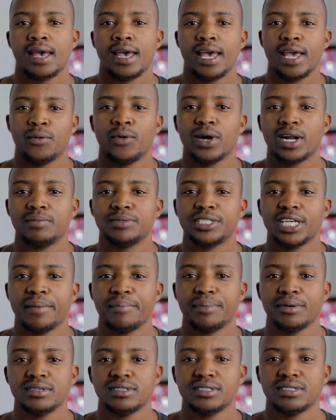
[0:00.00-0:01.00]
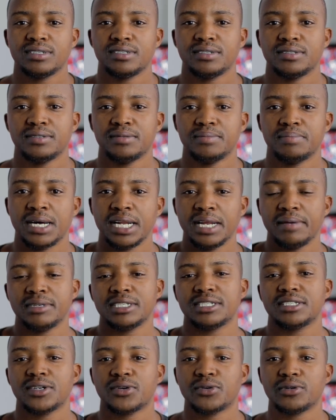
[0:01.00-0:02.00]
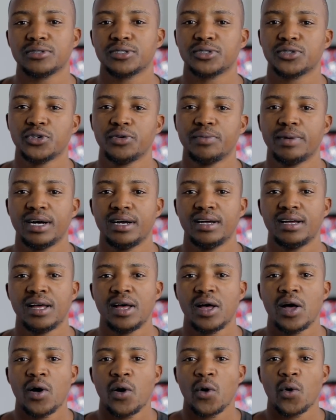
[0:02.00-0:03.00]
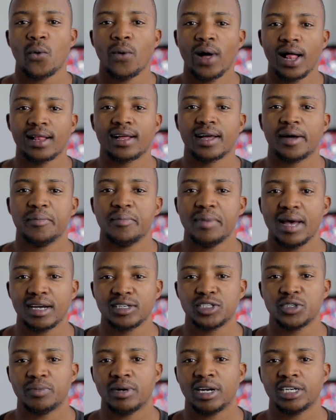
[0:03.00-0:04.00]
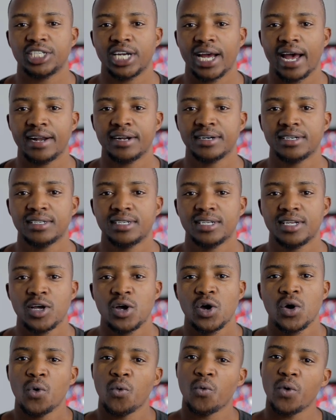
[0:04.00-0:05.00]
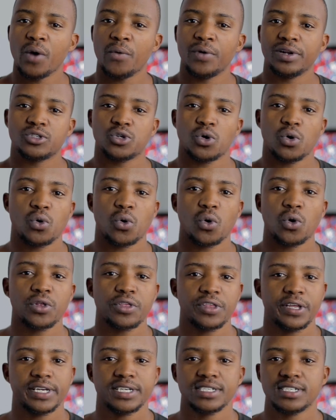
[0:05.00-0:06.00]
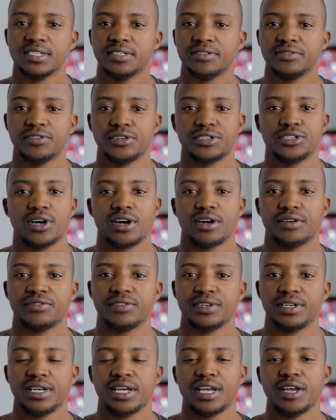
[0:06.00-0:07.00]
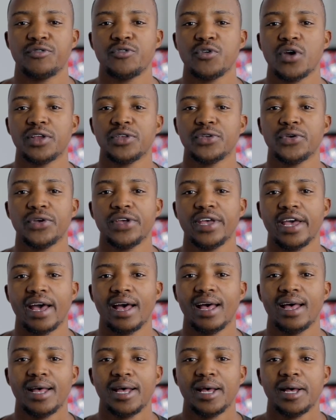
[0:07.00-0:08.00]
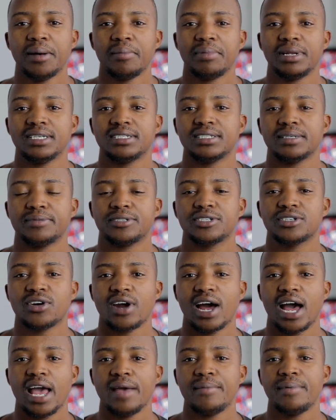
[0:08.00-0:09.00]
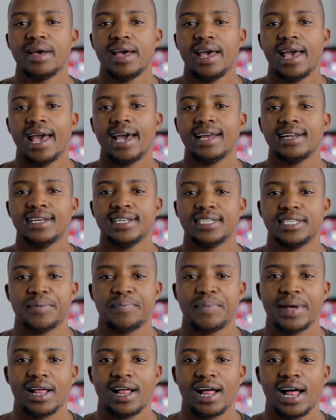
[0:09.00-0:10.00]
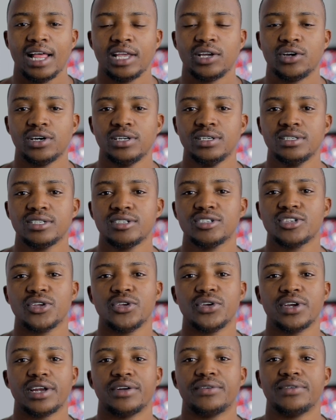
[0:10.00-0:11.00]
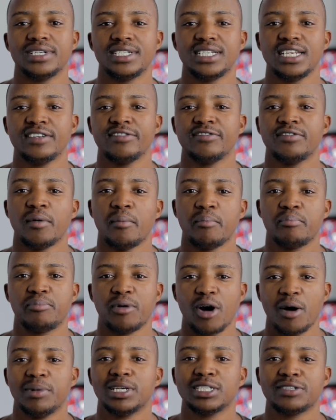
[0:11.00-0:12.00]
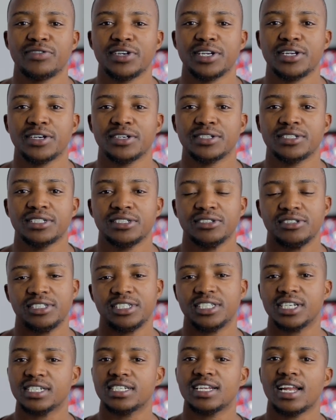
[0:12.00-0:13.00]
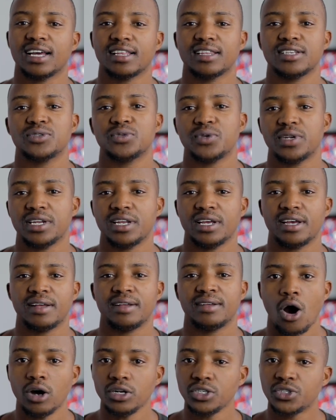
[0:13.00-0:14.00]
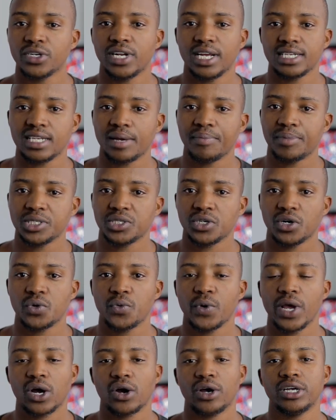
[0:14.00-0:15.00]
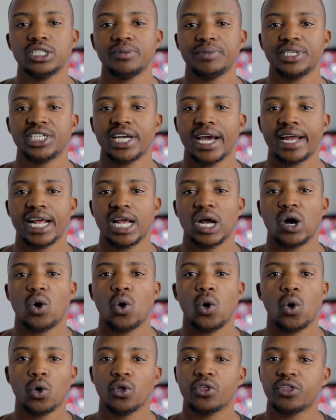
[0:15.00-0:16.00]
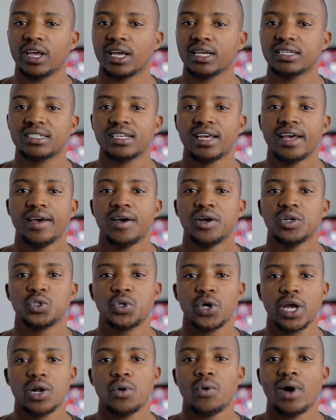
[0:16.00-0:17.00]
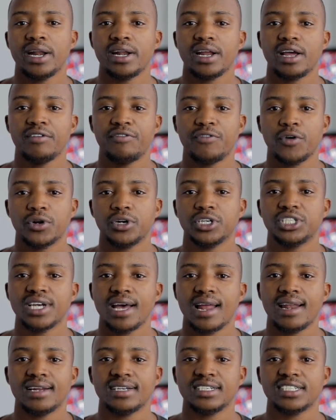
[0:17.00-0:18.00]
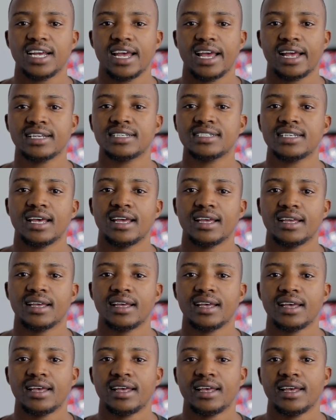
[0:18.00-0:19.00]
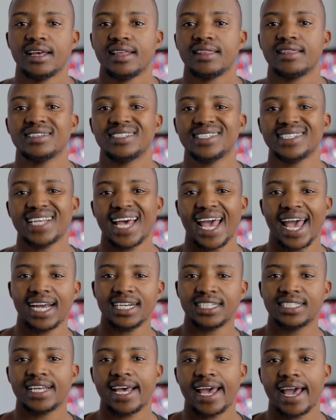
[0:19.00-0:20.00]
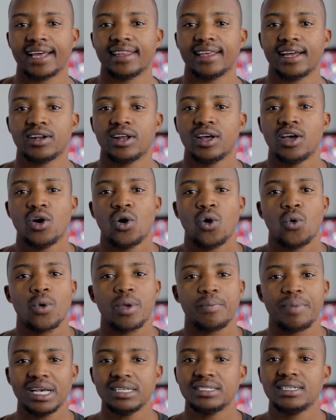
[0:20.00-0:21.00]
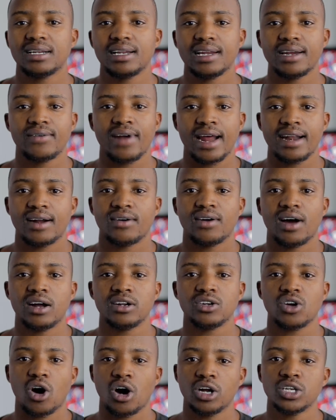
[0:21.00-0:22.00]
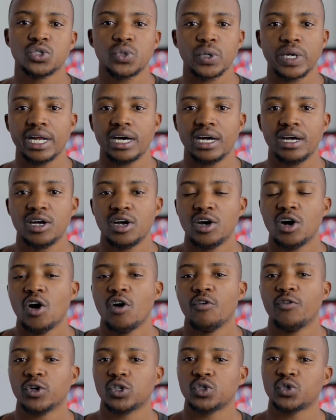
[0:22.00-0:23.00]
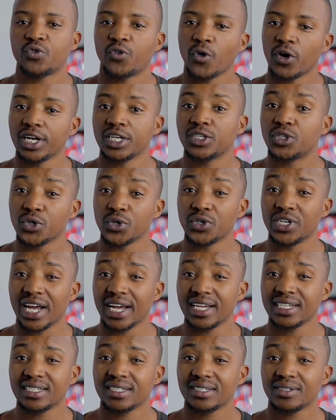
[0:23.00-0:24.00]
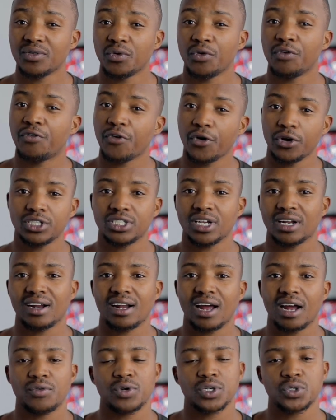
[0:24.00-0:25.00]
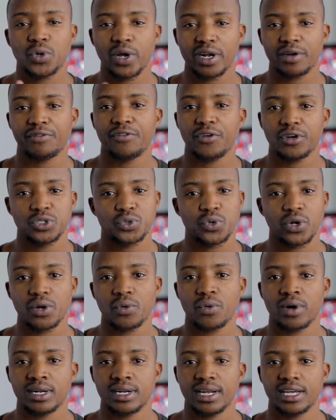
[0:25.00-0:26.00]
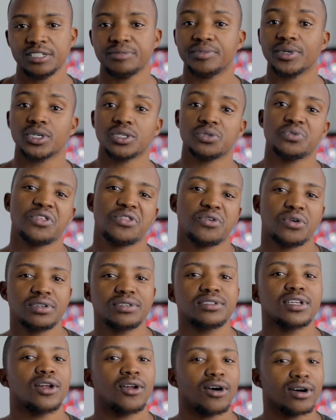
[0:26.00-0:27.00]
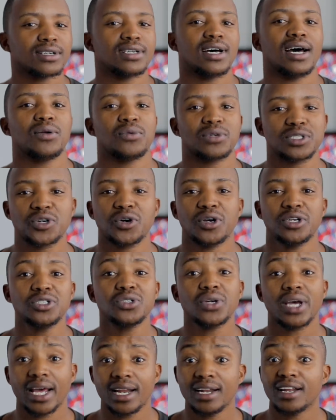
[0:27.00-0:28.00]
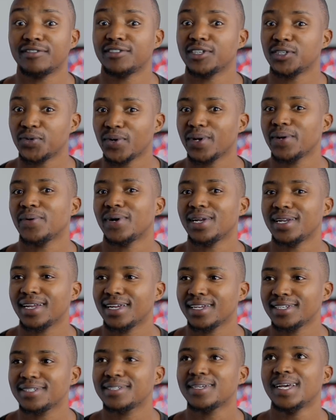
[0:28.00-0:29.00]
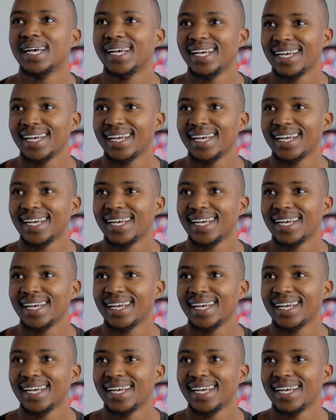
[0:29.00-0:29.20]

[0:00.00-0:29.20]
Hey, what up, champions? My name is Cyril Zuma. Welcome back to my channel, where we talk all things photography. If you are new here, please subscribe and hit the bell icon so you can receive bombers videos just like this one here. On today's episode, we are going to be chatting all things 21 day photo challenge essay. This is a hashtag that we basically ran around on Twitter for 42 days. We first started out with first 21 days because we thought the lockdown was going to end after 21 days.